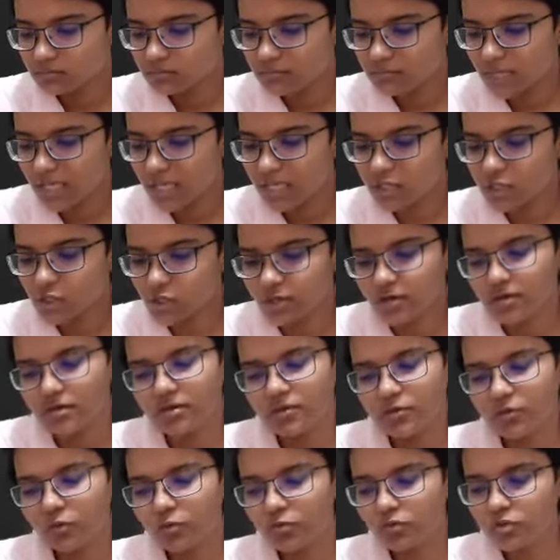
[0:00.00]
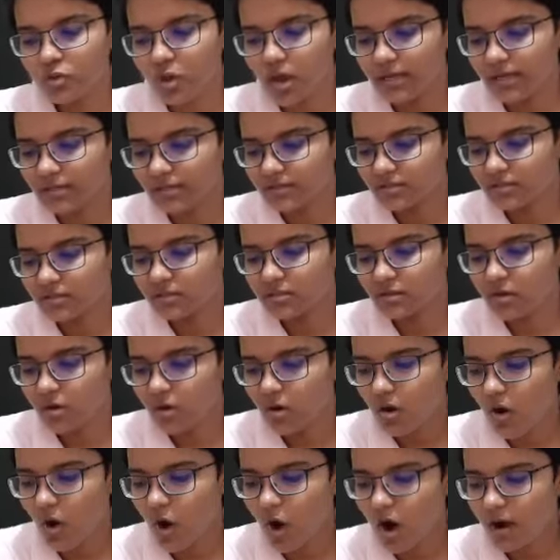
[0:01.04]
Nature: true solids,
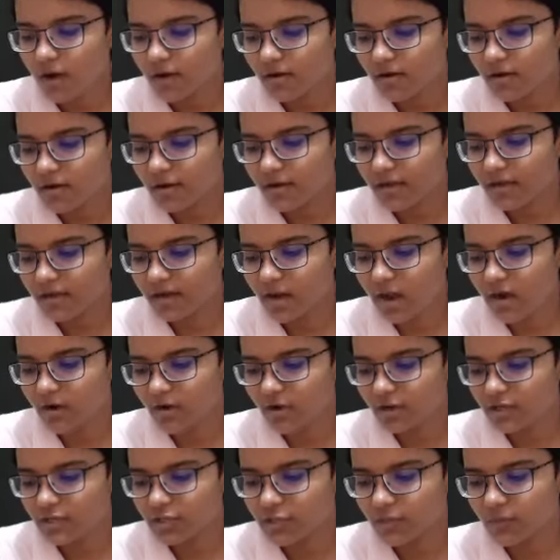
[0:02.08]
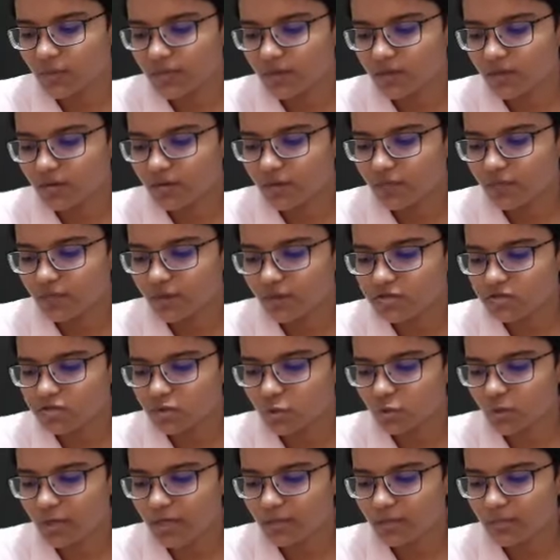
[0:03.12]
order in arrangement of
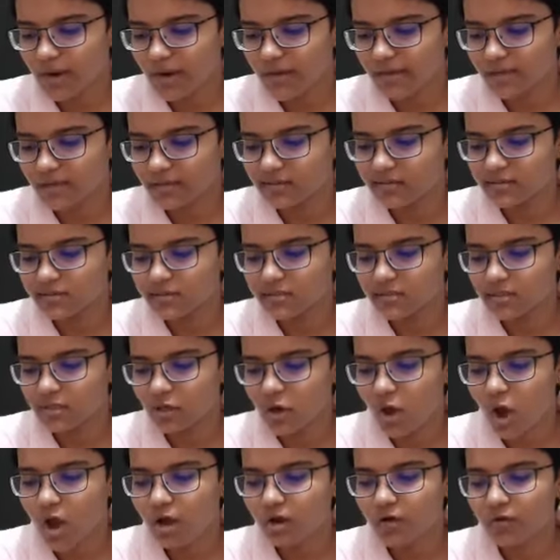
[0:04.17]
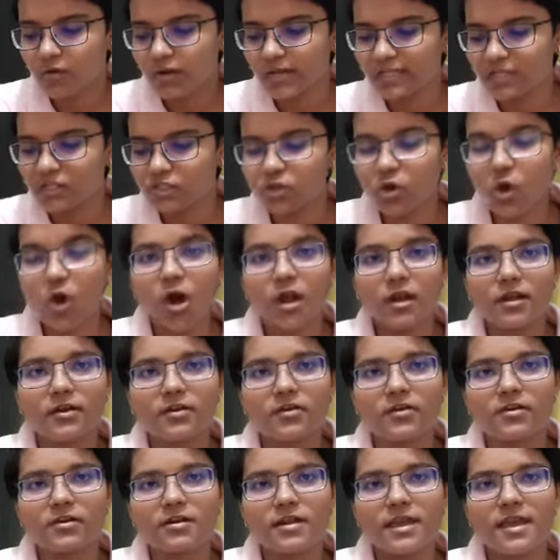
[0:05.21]
constituent particles, long range
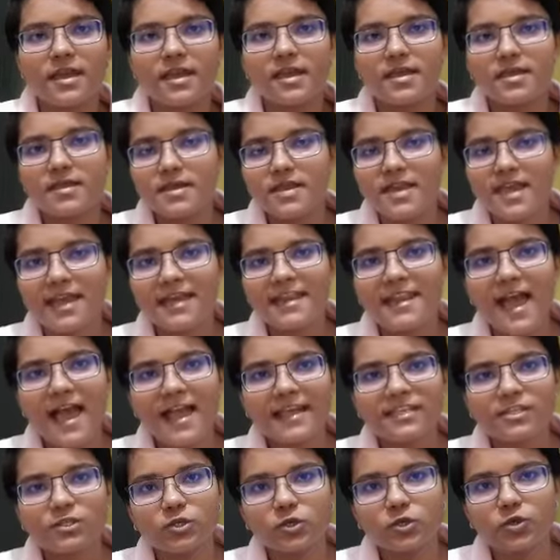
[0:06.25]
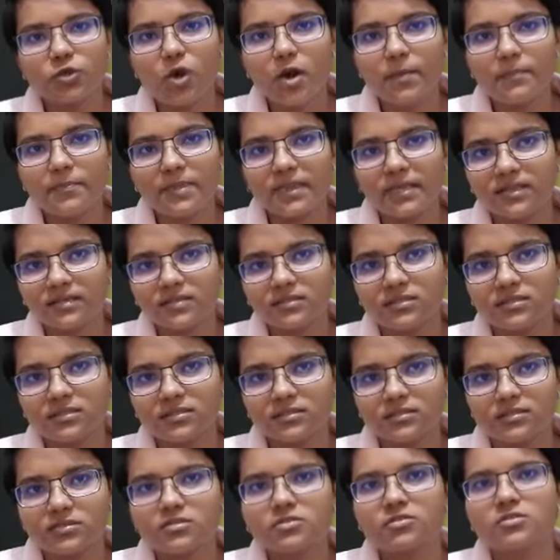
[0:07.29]
order, and isotropic.
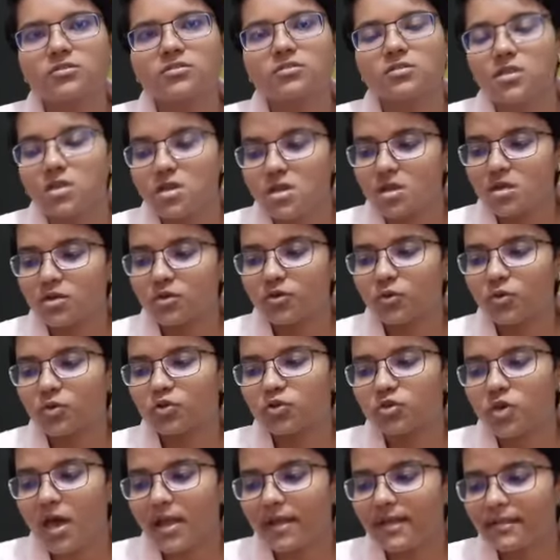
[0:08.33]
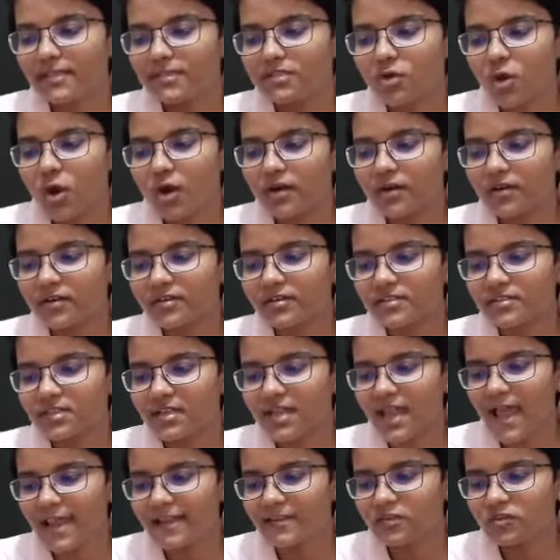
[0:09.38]
True solids or
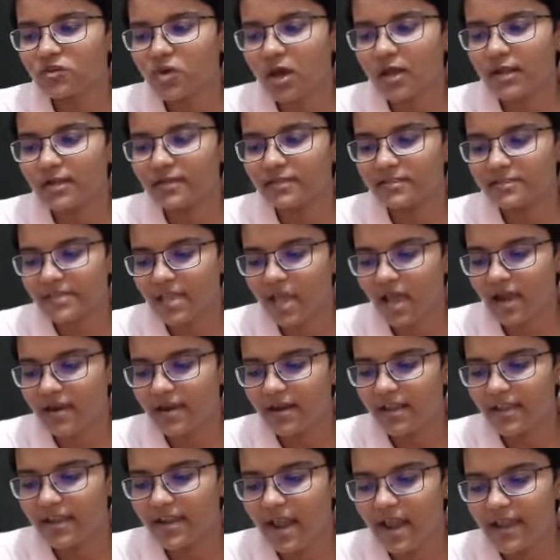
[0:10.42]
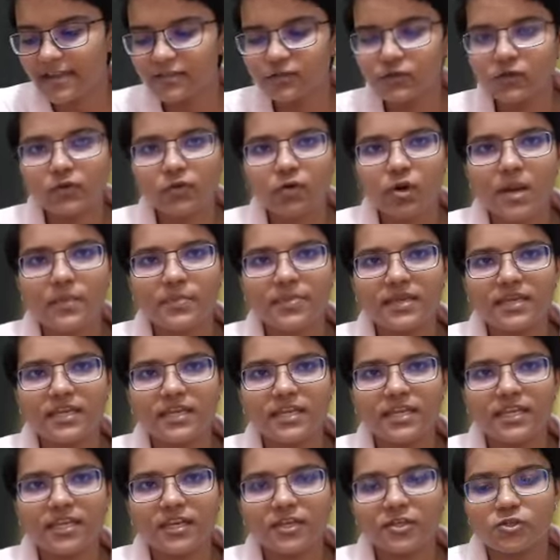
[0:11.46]
crystalline solids are anisotropic
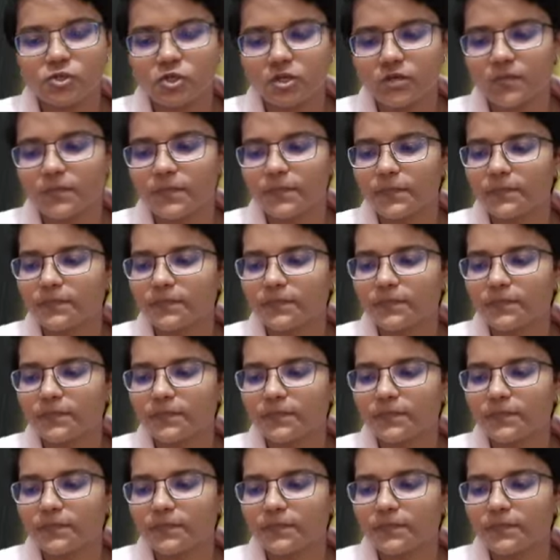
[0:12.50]
in nature.